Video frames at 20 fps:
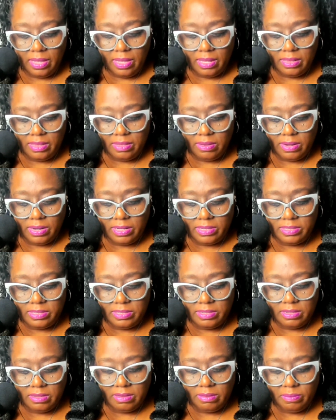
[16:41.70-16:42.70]
I thought I
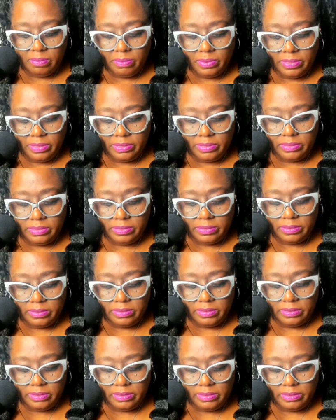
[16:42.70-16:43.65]
took a picture.